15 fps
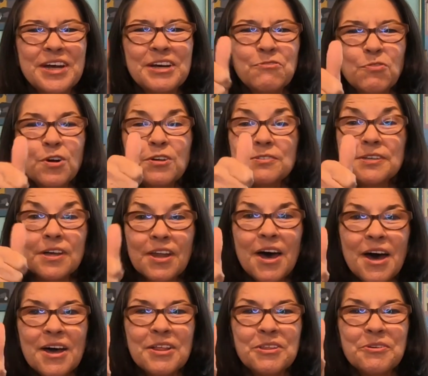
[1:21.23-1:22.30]
It works a
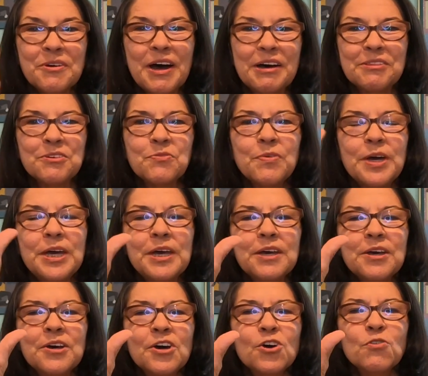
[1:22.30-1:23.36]
lot throughout the
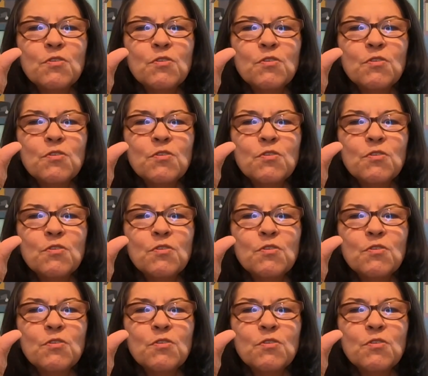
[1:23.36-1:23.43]
week.